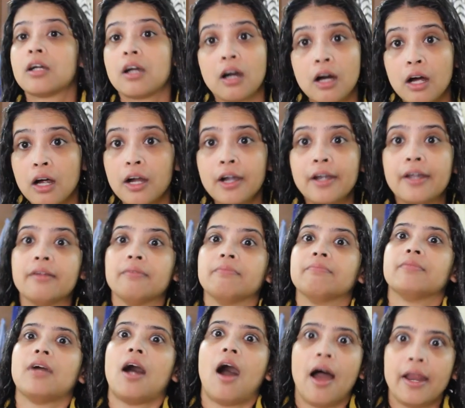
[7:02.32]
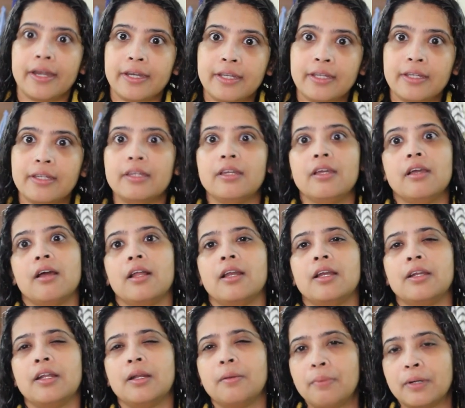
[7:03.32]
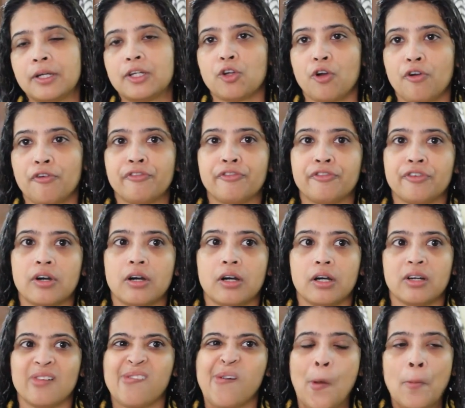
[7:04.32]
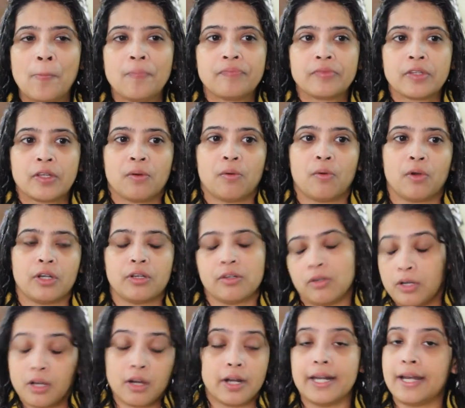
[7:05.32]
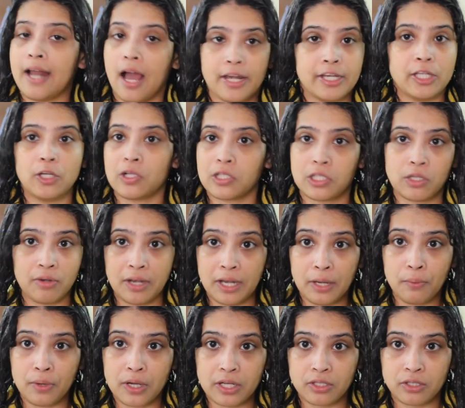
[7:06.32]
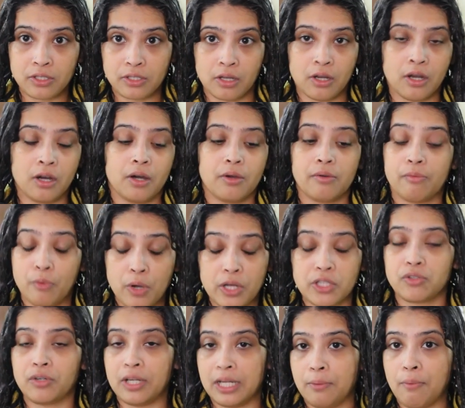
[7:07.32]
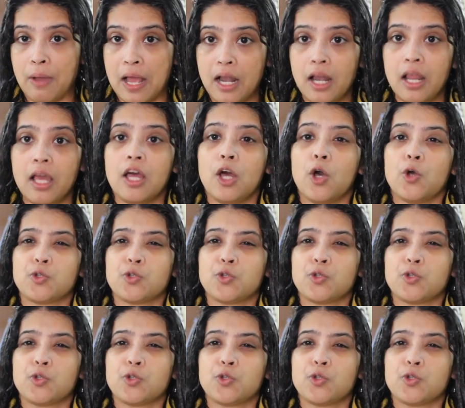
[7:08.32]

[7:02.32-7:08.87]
Curd, honey, little bit of curd and honey also really works really well.